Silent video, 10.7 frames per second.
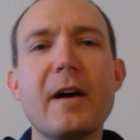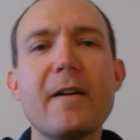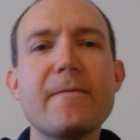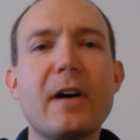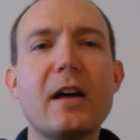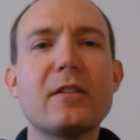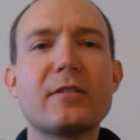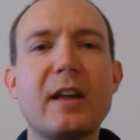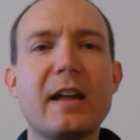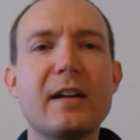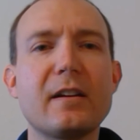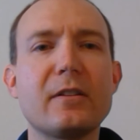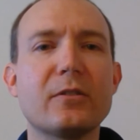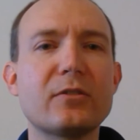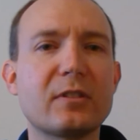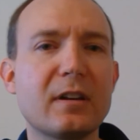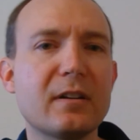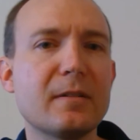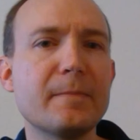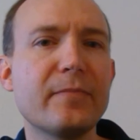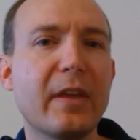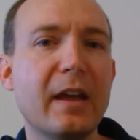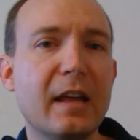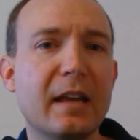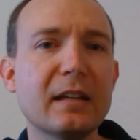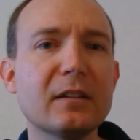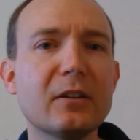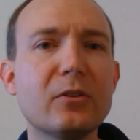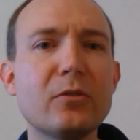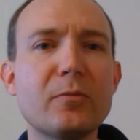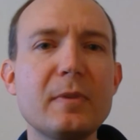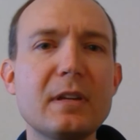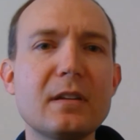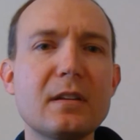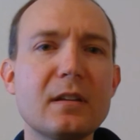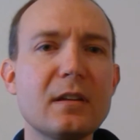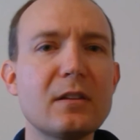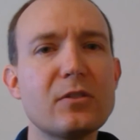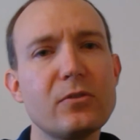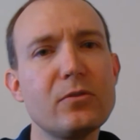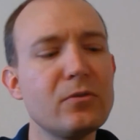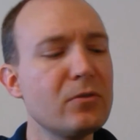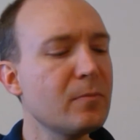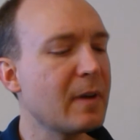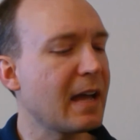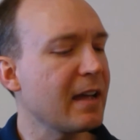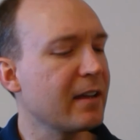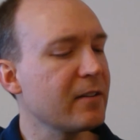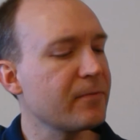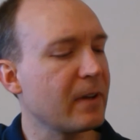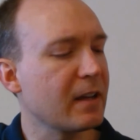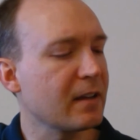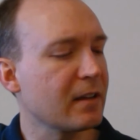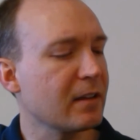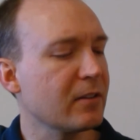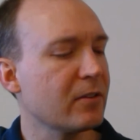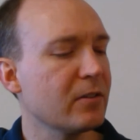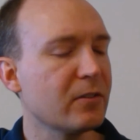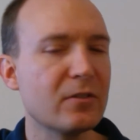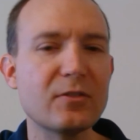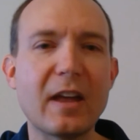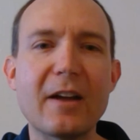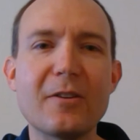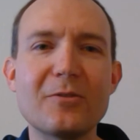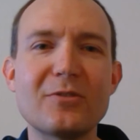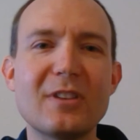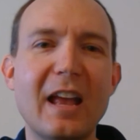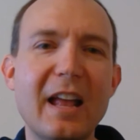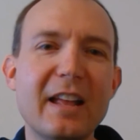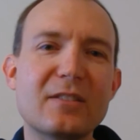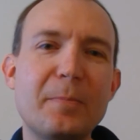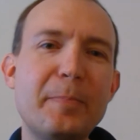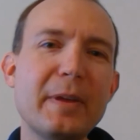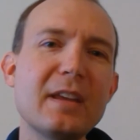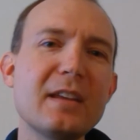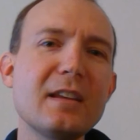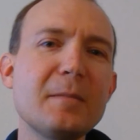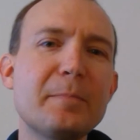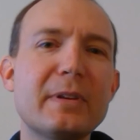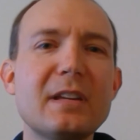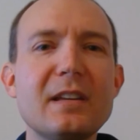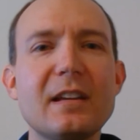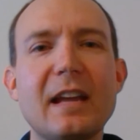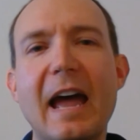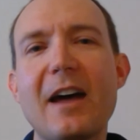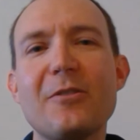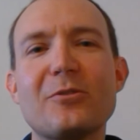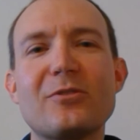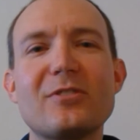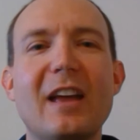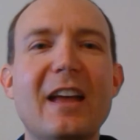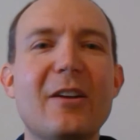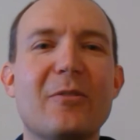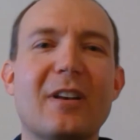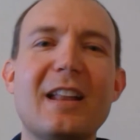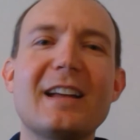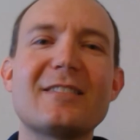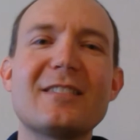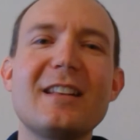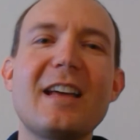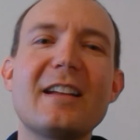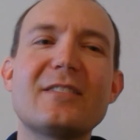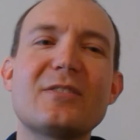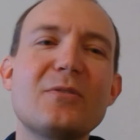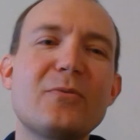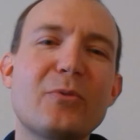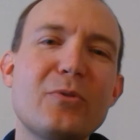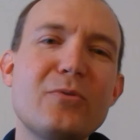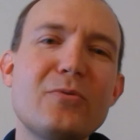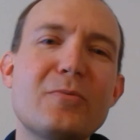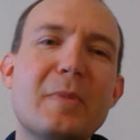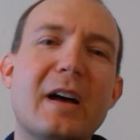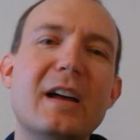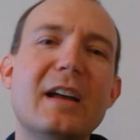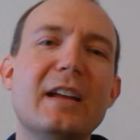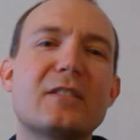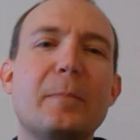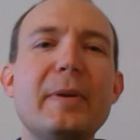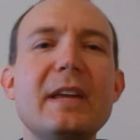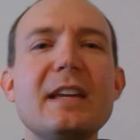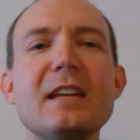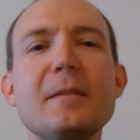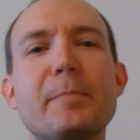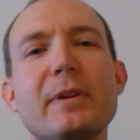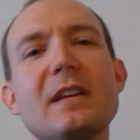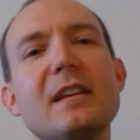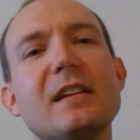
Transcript: my father's house. Come and go with me to my father's house. It's a big, big house with lots and lots of room. It's a big, big